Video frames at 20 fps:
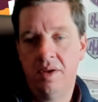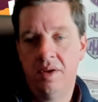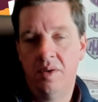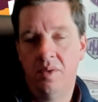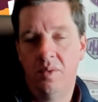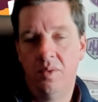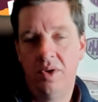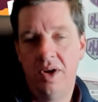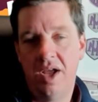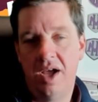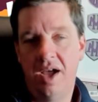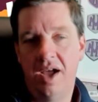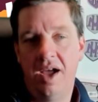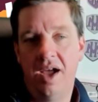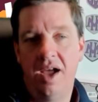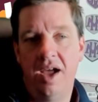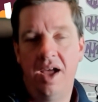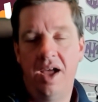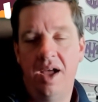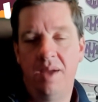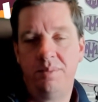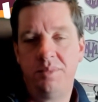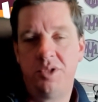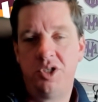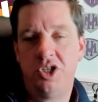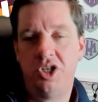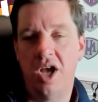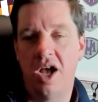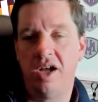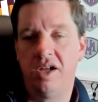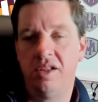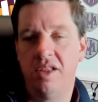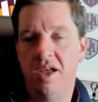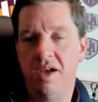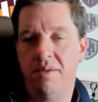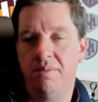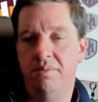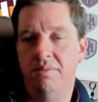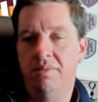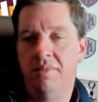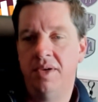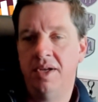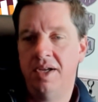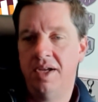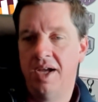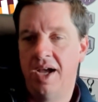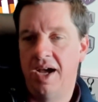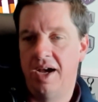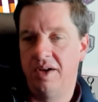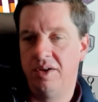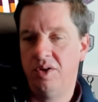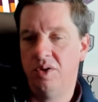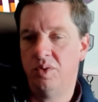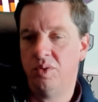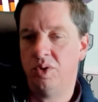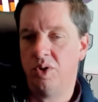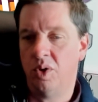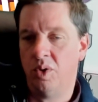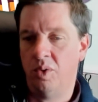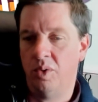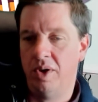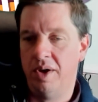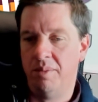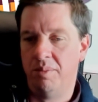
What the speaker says: What up, Juglum? How you doing,